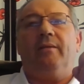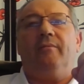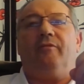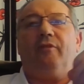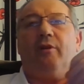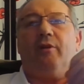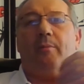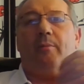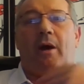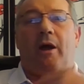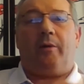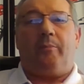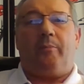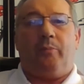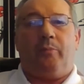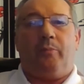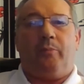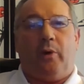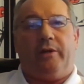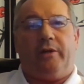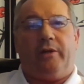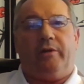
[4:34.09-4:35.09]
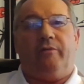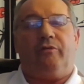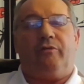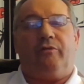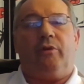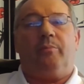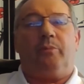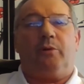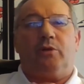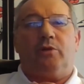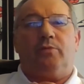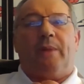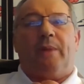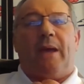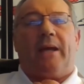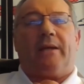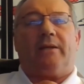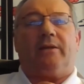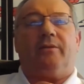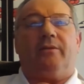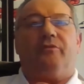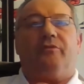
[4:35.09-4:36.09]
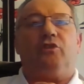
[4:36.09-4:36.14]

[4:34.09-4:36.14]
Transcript: from our point of view and perspective,